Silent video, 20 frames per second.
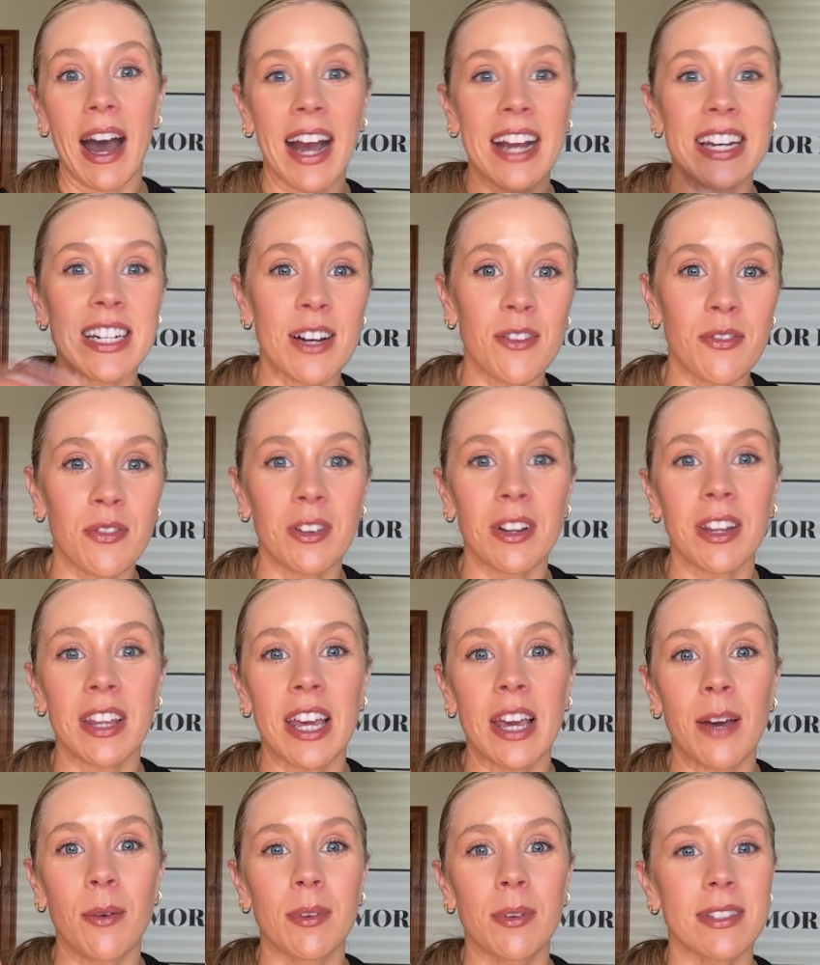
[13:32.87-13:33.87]
I
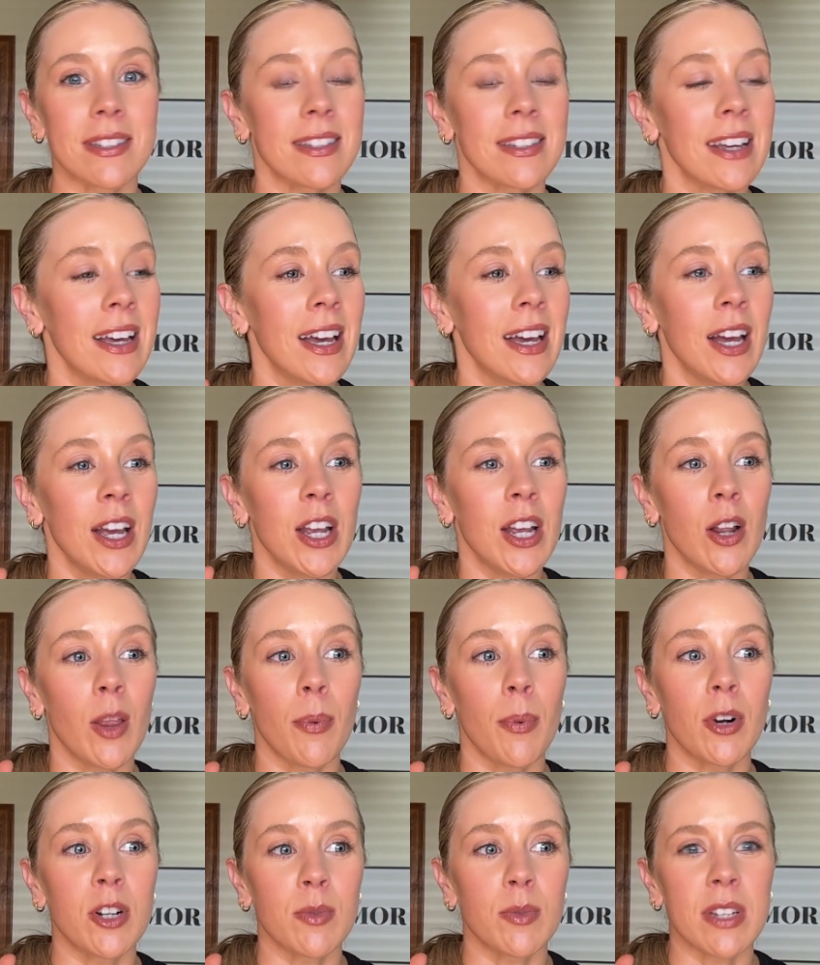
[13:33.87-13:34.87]
definitely was, the
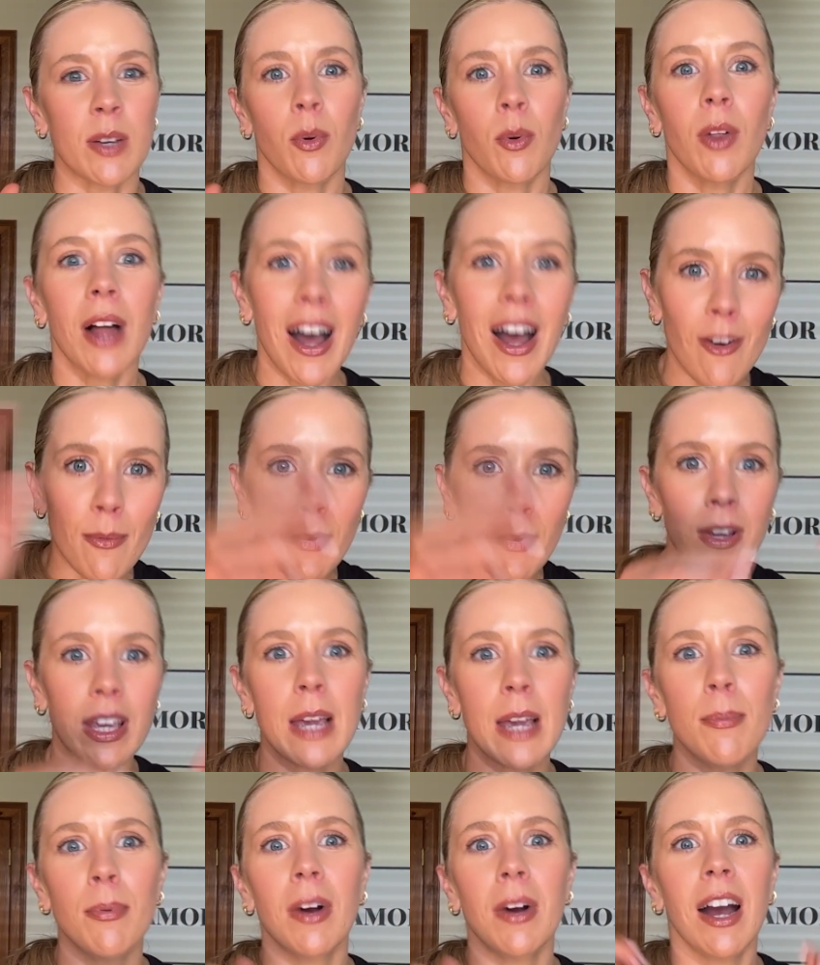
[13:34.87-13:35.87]
person was like, well, I have a
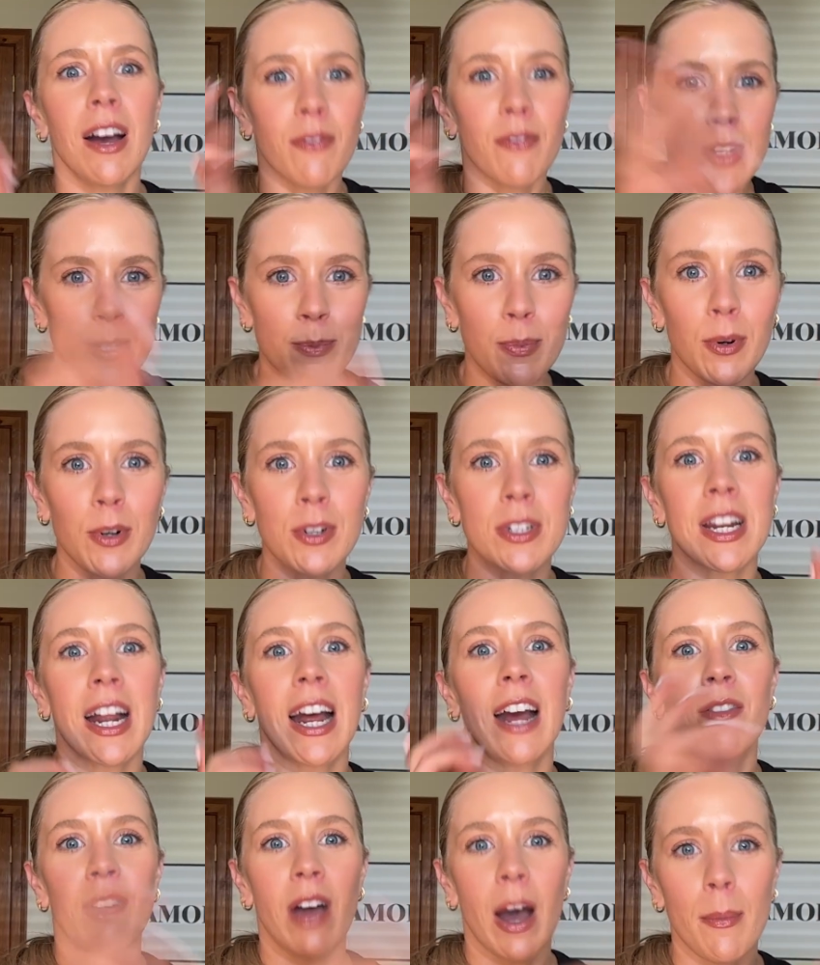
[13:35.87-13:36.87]
bookkeeper, I have this person, I
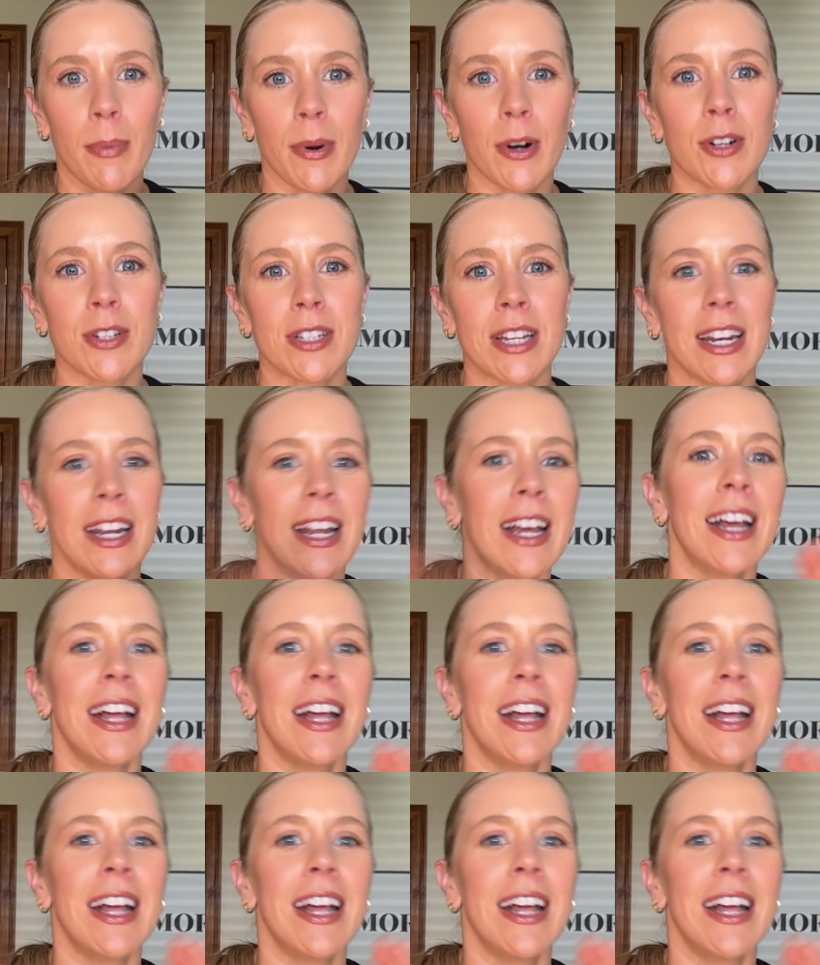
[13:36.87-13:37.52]
have that person.